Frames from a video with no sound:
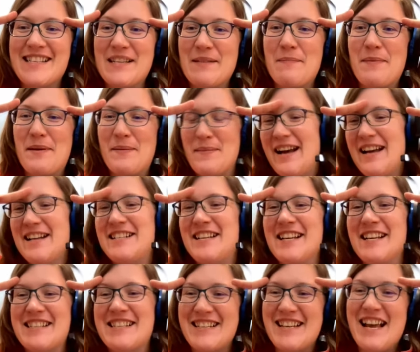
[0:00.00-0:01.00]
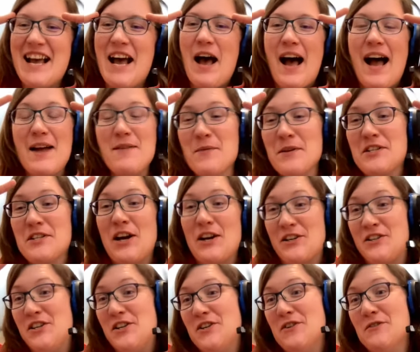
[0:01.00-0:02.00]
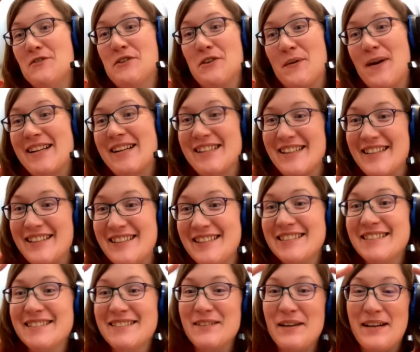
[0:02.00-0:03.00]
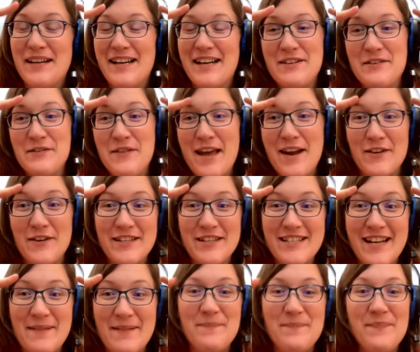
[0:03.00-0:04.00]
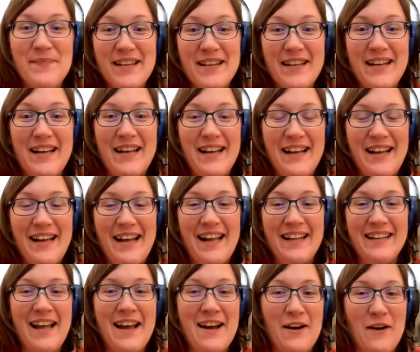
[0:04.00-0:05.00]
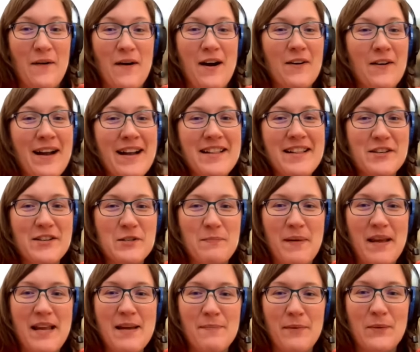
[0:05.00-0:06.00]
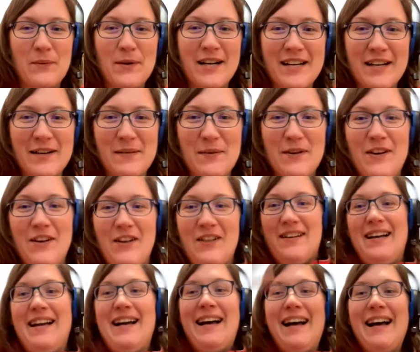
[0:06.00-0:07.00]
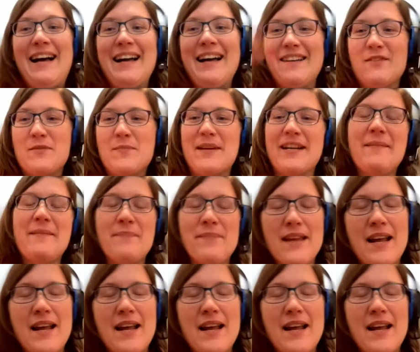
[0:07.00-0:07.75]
see? I will talk to you directly. I do that all the time. Hello. All right. There's people. Rock and roll. Hi, everybody.